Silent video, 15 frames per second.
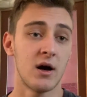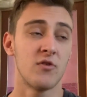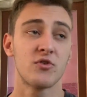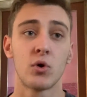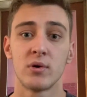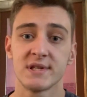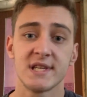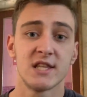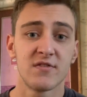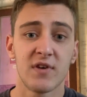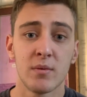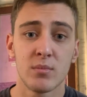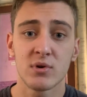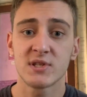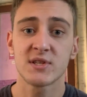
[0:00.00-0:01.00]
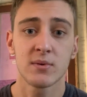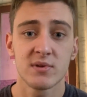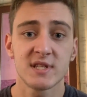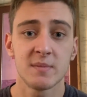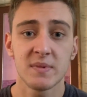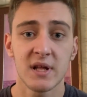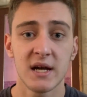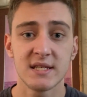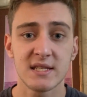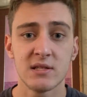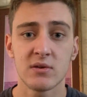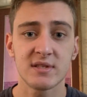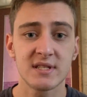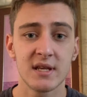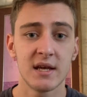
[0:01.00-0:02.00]
Of course, in November, school supplies
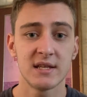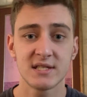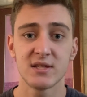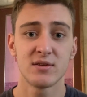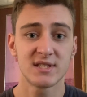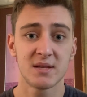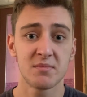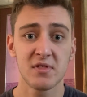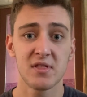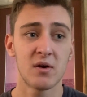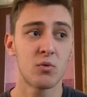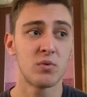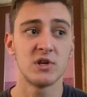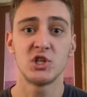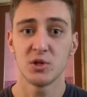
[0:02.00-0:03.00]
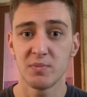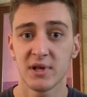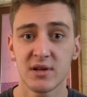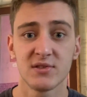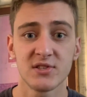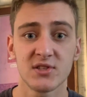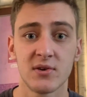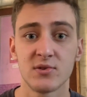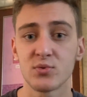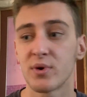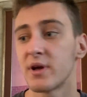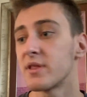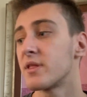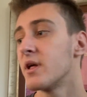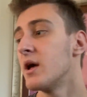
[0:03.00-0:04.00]
is not something that we should be concerned
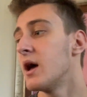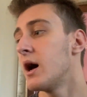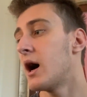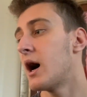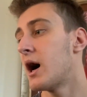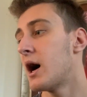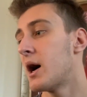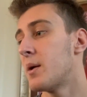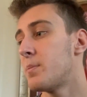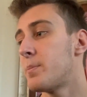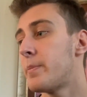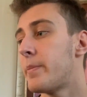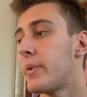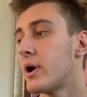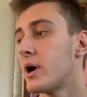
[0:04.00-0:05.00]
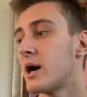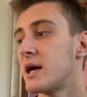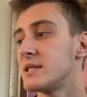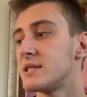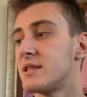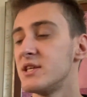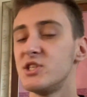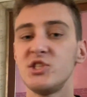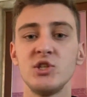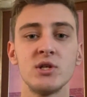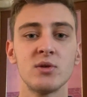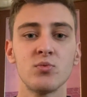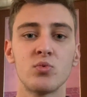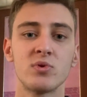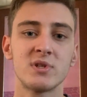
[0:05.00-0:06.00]
with. But this
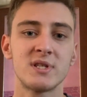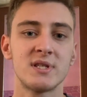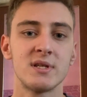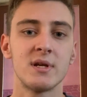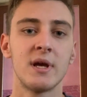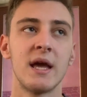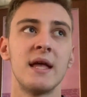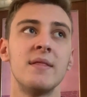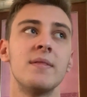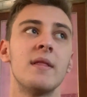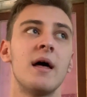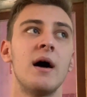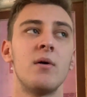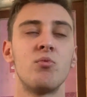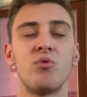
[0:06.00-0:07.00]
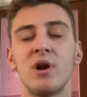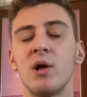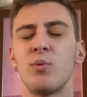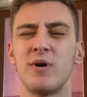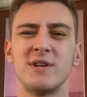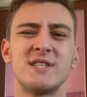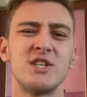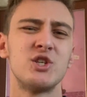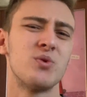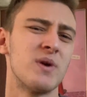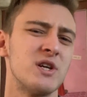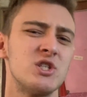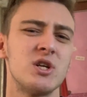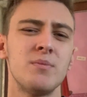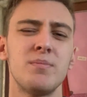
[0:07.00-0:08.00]
student was in a really weird
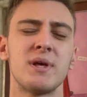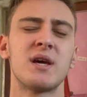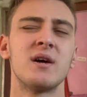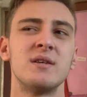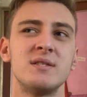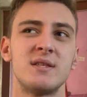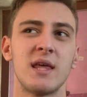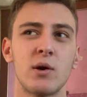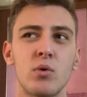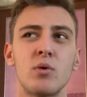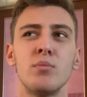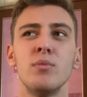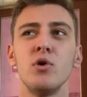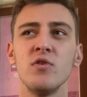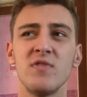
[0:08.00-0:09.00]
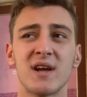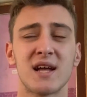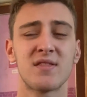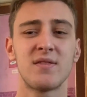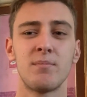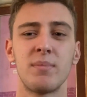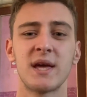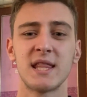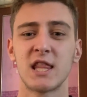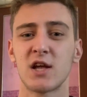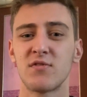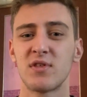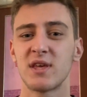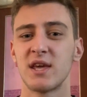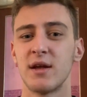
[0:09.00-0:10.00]
situation because they were moving at the beginning
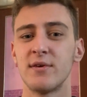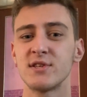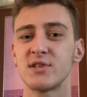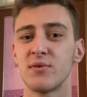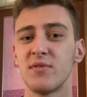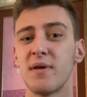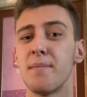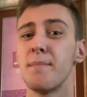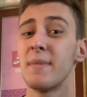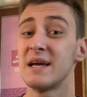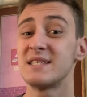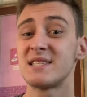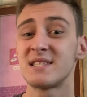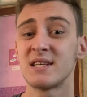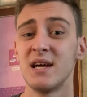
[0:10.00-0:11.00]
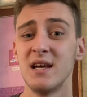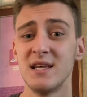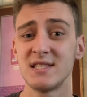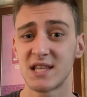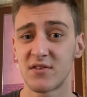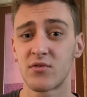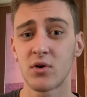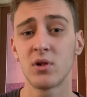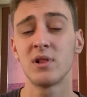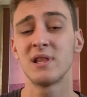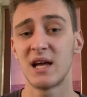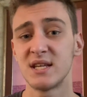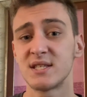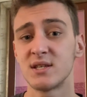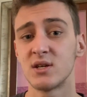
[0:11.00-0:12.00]
of the year, so they missed several
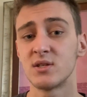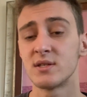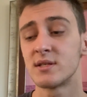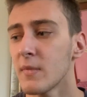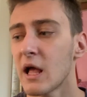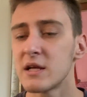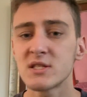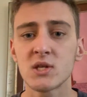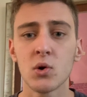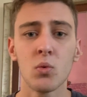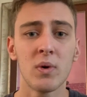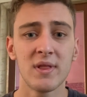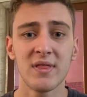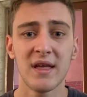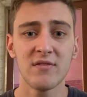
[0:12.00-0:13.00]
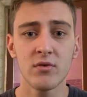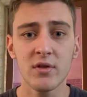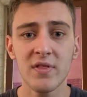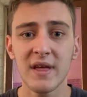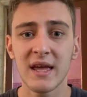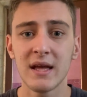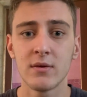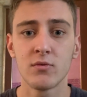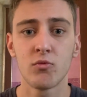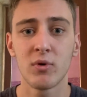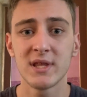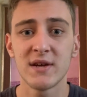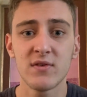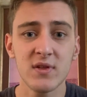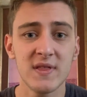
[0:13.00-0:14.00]
lessons. So whenever
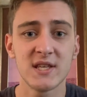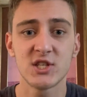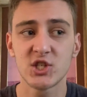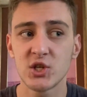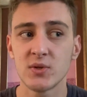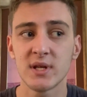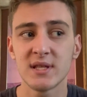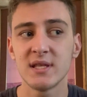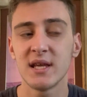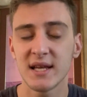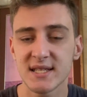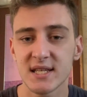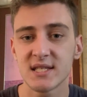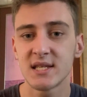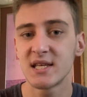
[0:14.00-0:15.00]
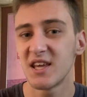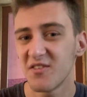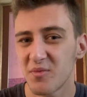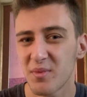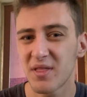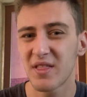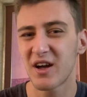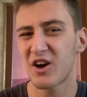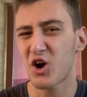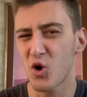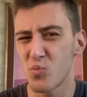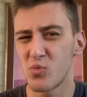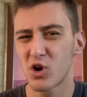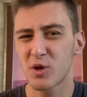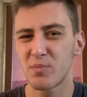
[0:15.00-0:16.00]
the student needed to give me the
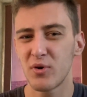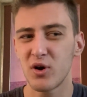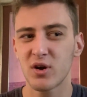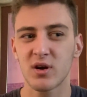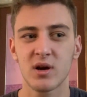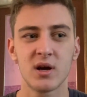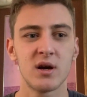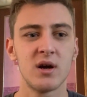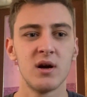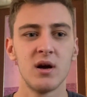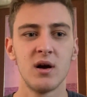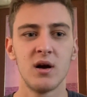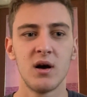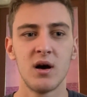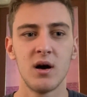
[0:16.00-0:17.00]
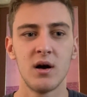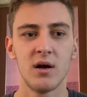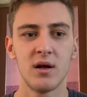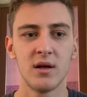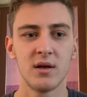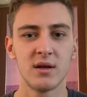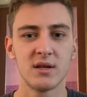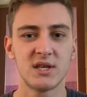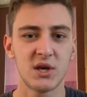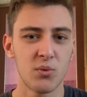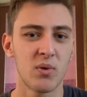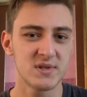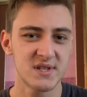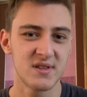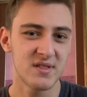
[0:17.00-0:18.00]
homework book, she
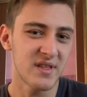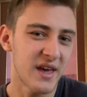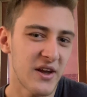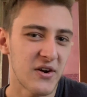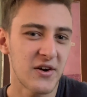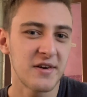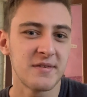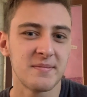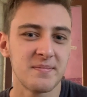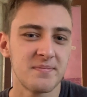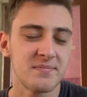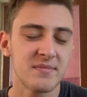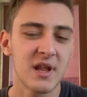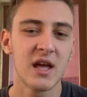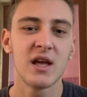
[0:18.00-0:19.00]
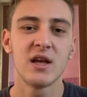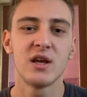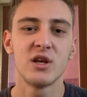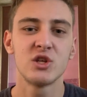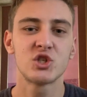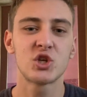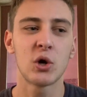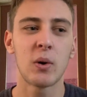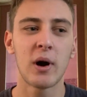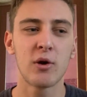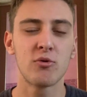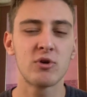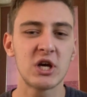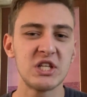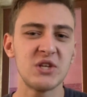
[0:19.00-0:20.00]
wasn't there. So
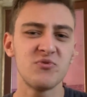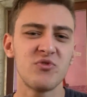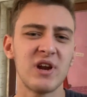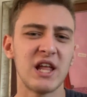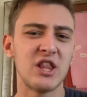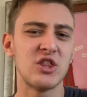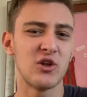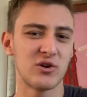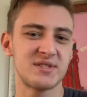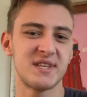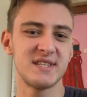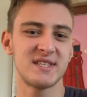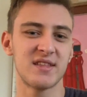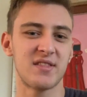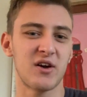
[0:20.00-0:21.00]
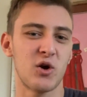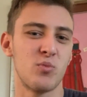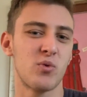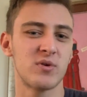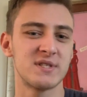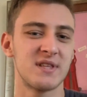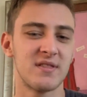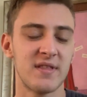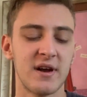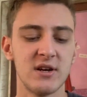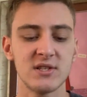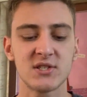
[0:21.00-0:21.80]
I couldn't really notice that the homework wasn't there.